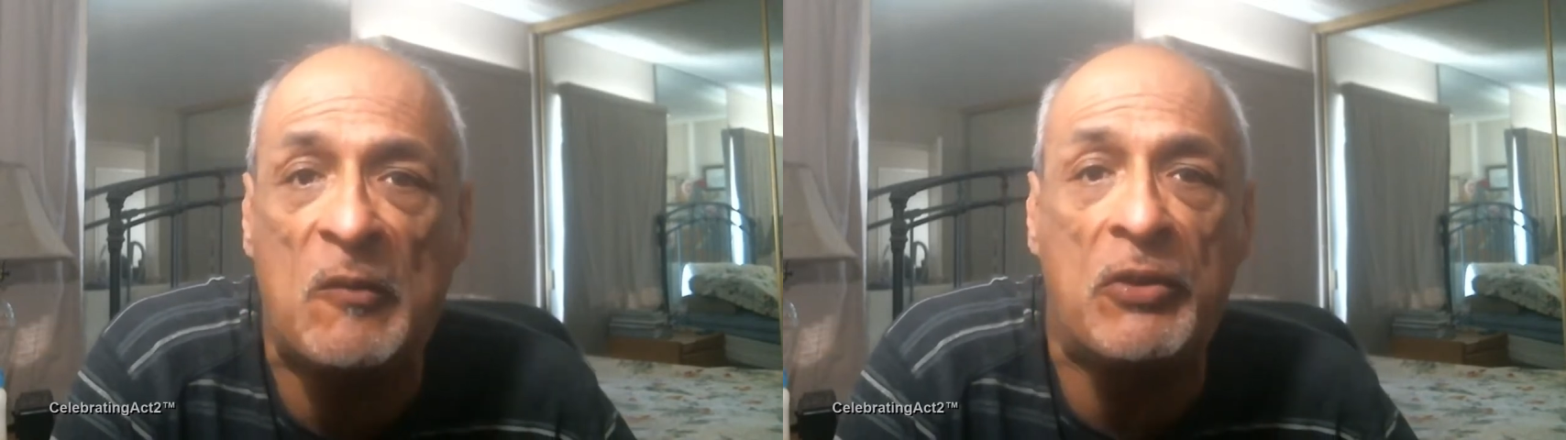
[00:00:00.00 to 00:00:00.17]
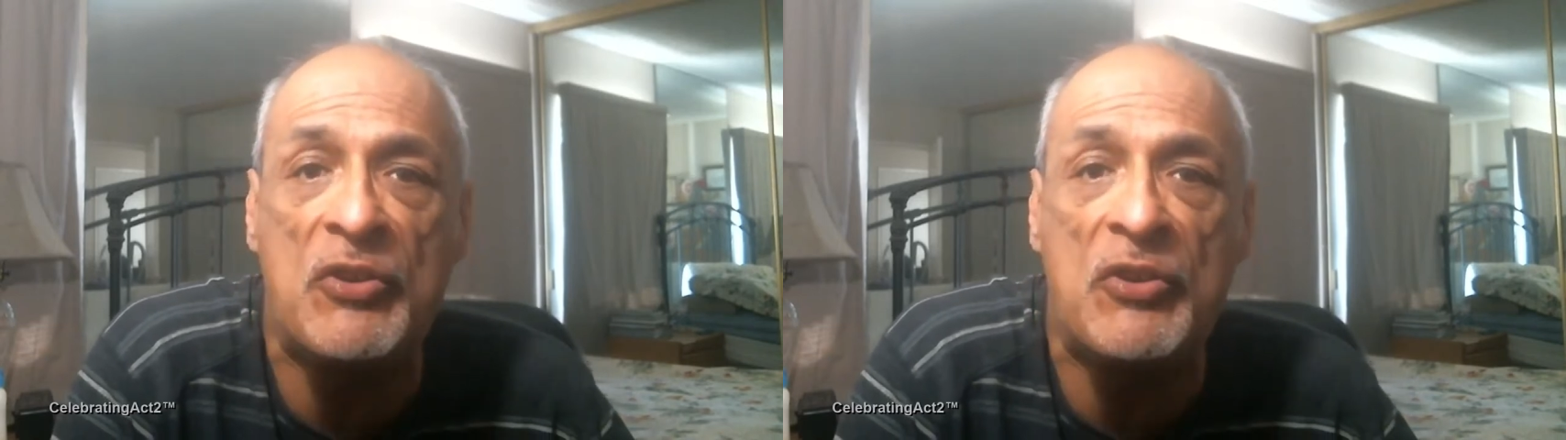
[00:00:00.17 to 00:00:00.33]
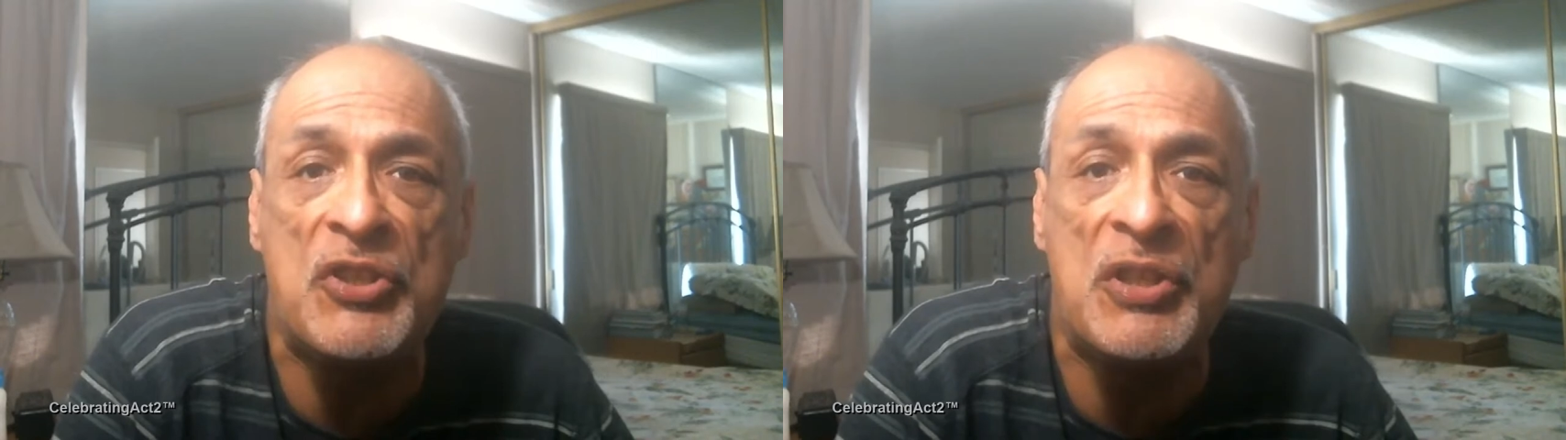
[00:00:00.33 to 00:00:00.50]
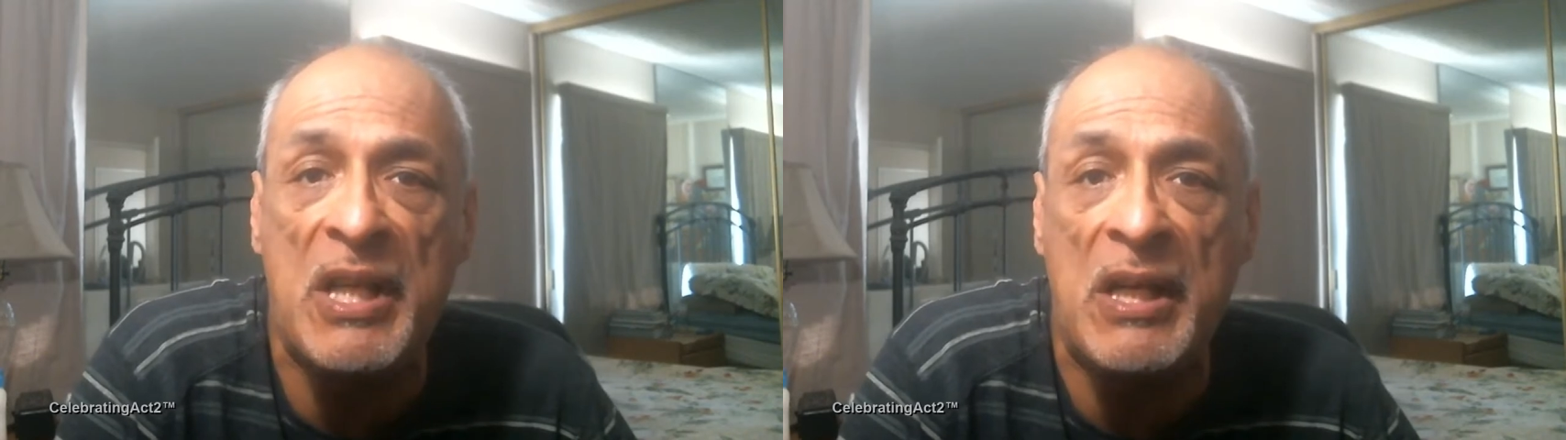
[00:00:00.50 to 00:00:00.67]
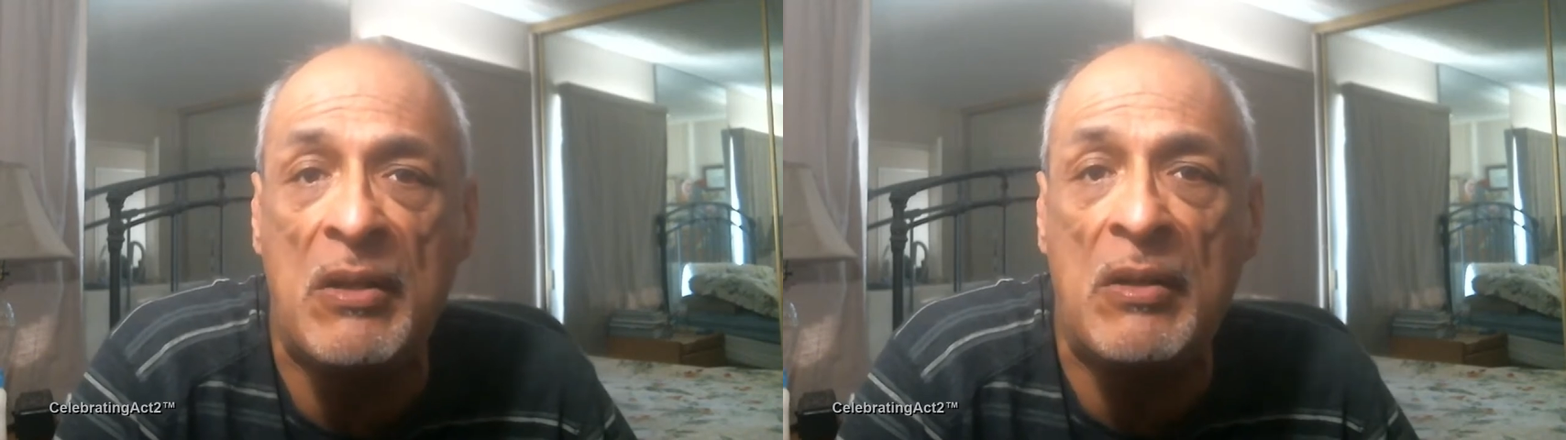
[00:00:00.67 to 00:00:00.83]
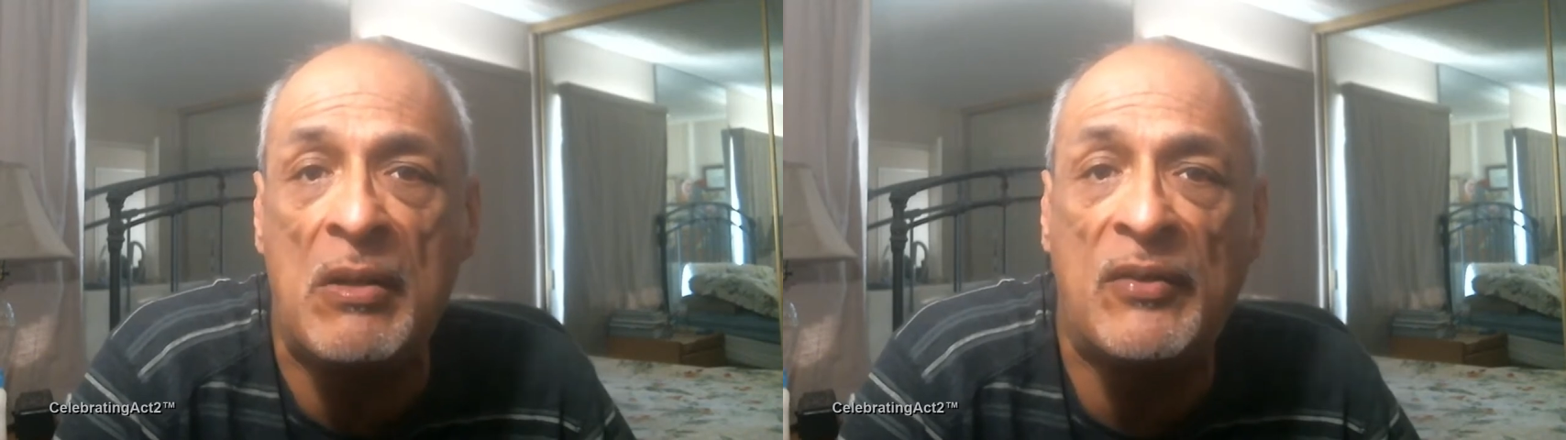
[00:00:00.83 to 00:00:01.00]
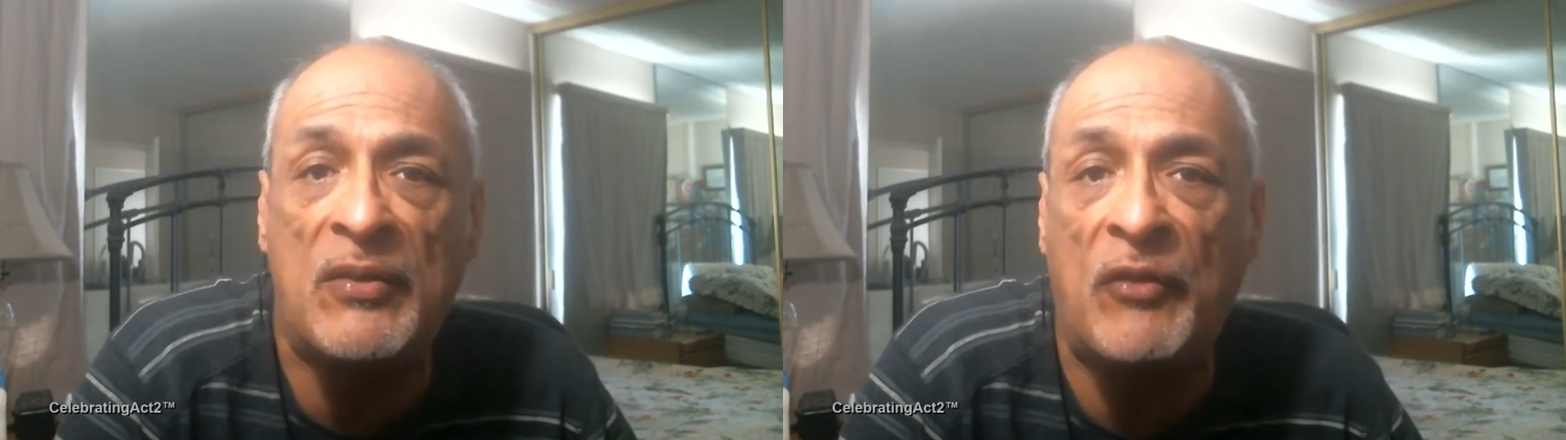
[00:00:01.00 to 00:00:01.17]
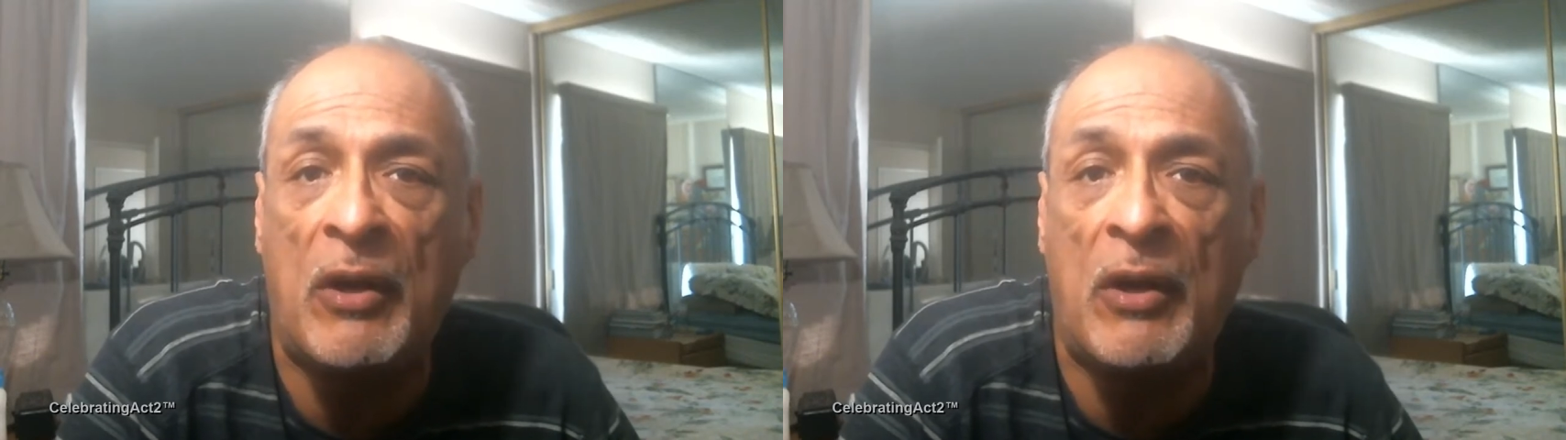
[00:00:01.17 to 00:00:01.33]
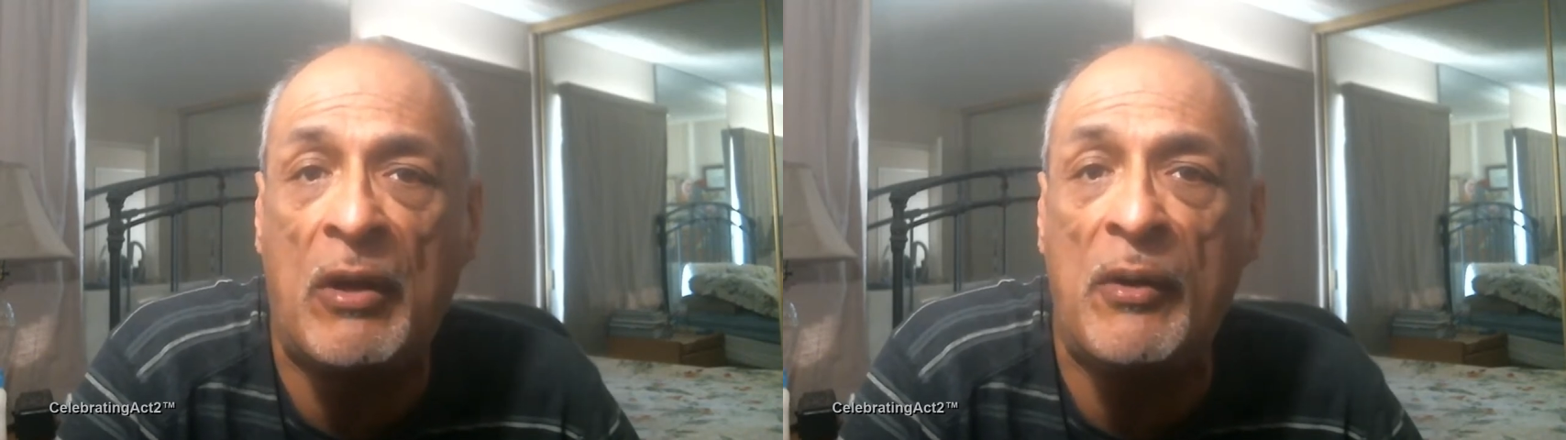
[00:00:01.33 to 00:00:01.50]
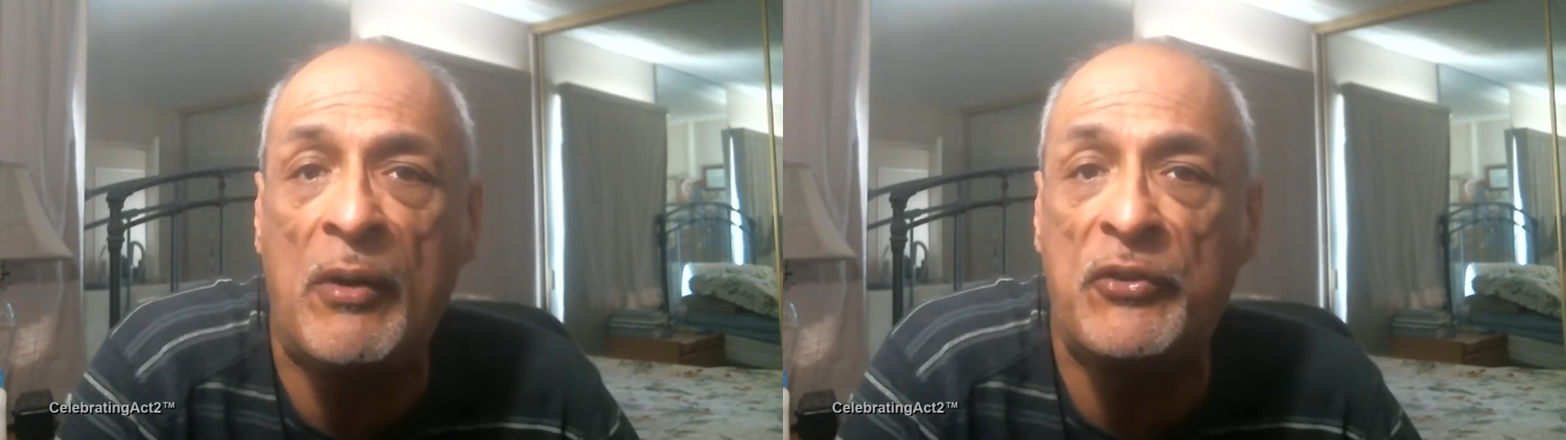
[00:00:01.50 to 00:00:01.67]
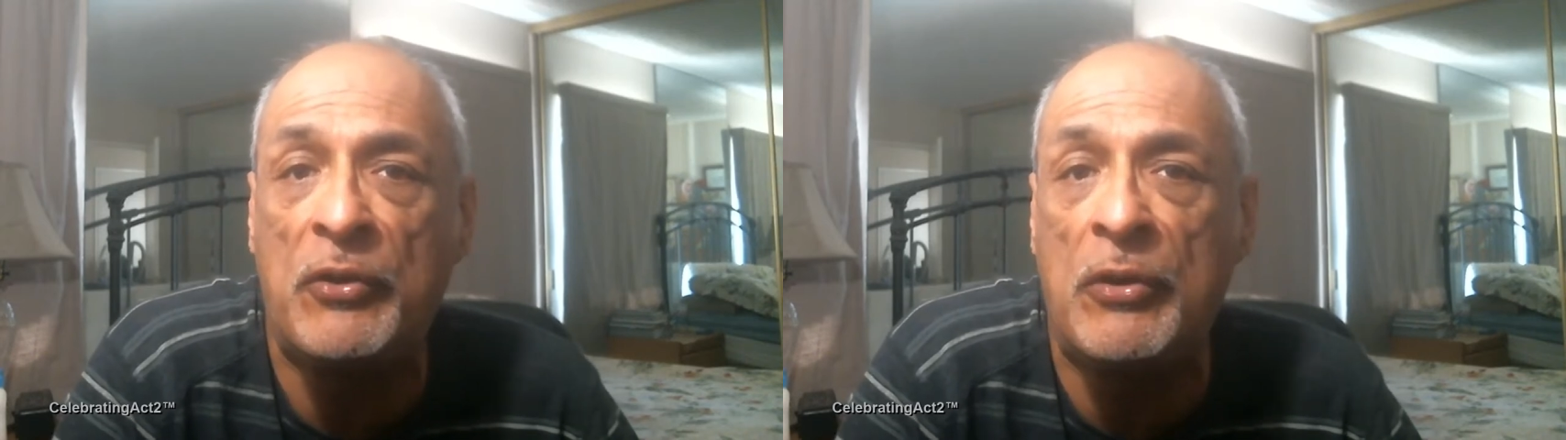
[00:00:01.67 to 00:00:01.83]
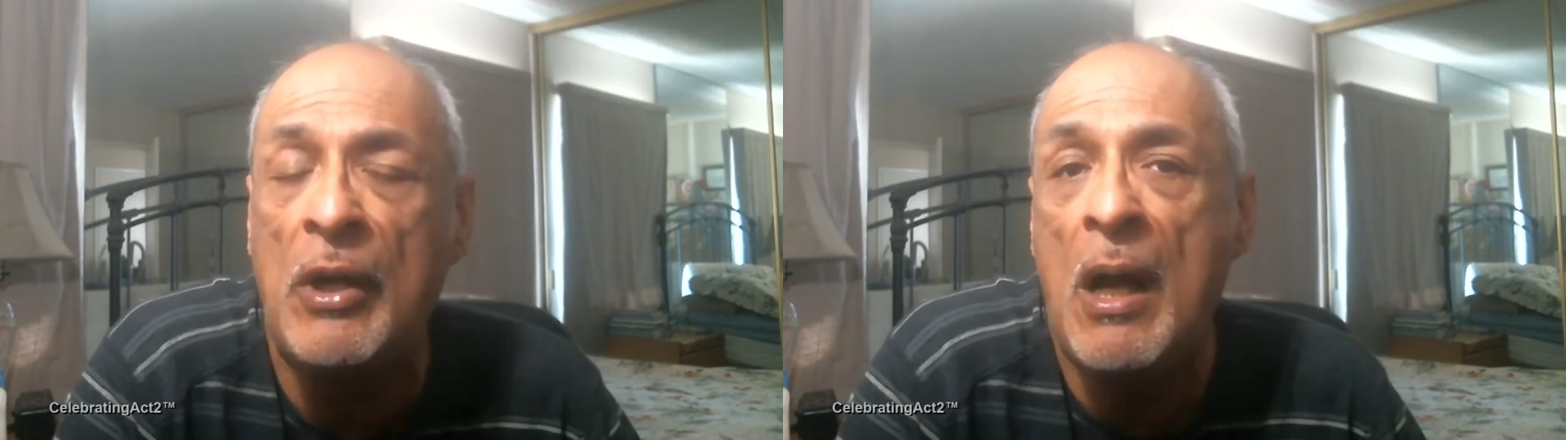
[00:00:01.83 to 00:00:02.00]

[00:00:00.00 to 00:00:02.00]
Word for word: Patricia Neal as far as her